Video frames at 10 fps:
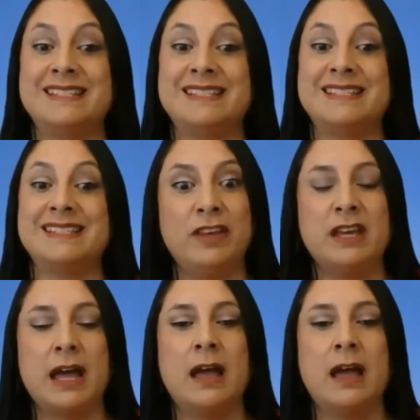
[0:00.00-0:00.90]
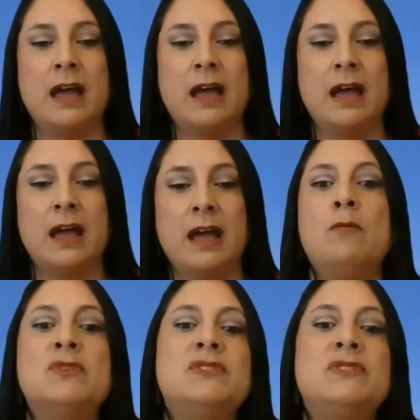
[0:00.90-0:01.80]

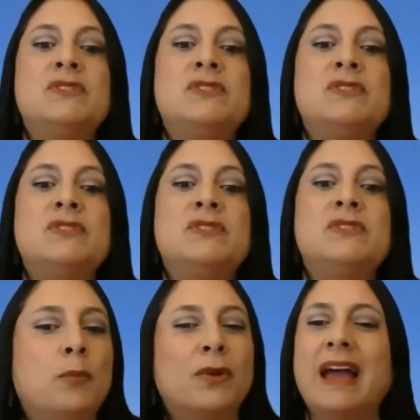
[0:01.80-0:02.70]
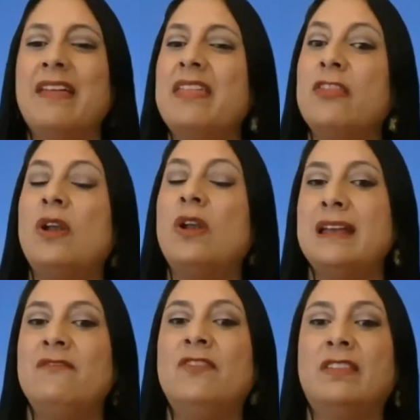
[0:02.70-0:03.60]
2019 report on uh,
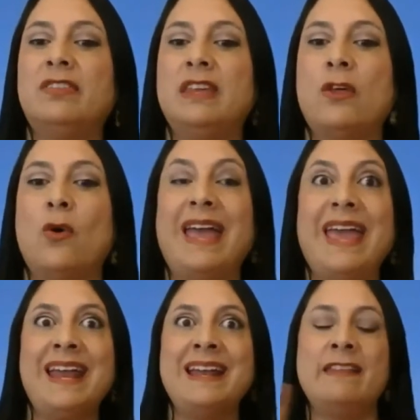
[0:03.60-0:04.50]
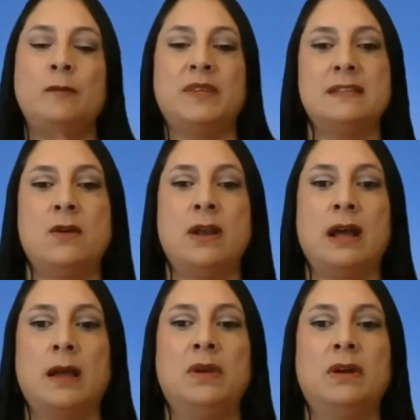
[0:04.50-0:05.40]
risks, we identified that
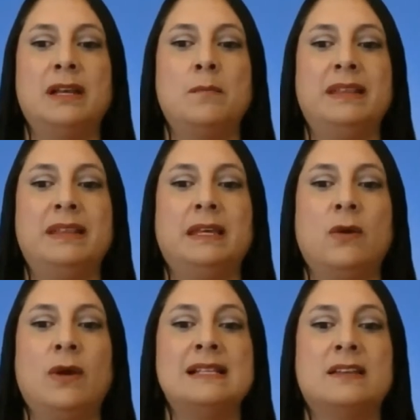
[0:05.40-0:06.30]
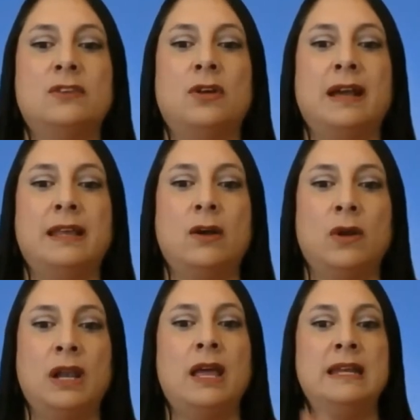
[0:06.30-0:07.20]
each invested
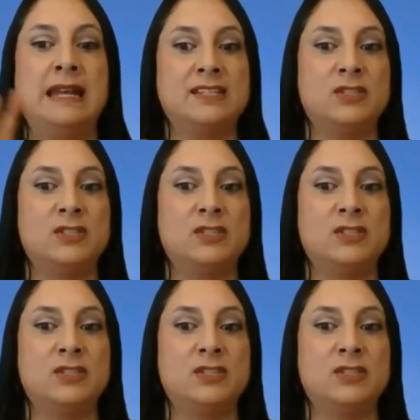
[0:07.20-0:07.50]
dollar